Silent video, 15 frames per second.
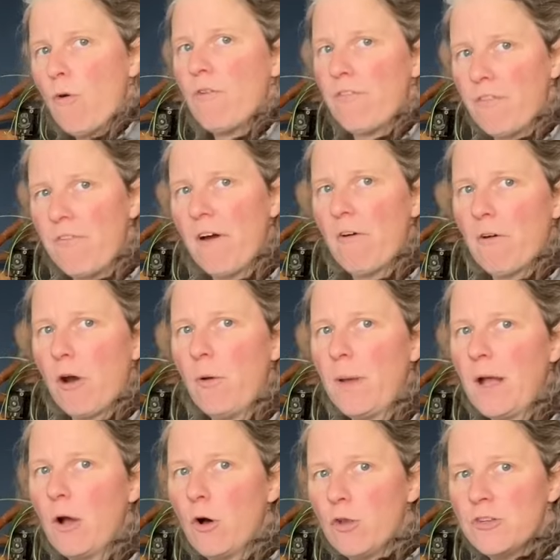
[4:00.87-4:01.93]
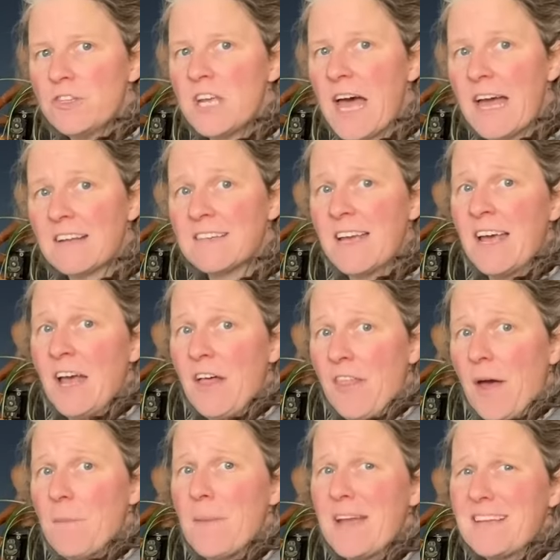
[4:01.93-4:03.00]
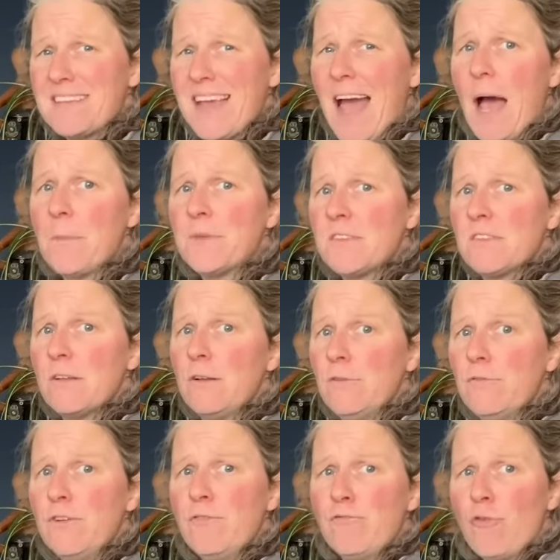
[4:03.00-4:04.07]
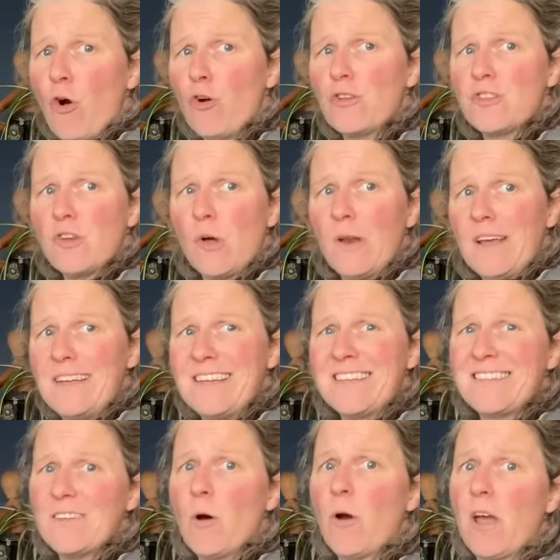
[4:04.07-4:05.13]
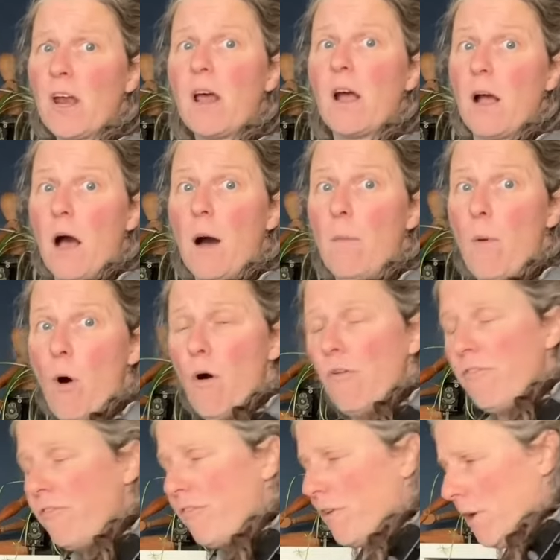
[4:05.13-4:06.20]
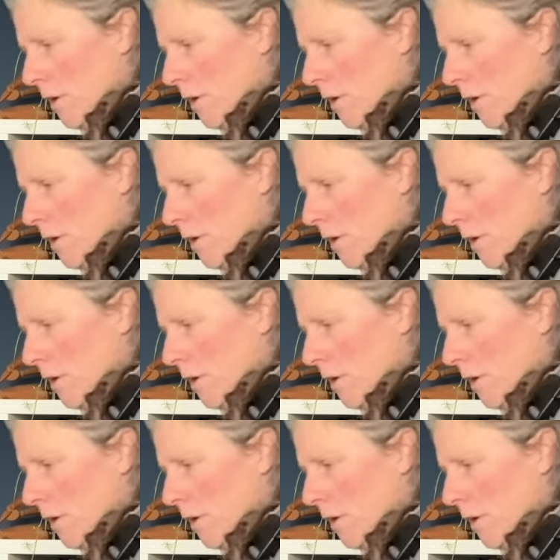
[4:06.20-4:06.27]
of the Velcro in contact. That makes it absolutely rock solid. It's not going to come off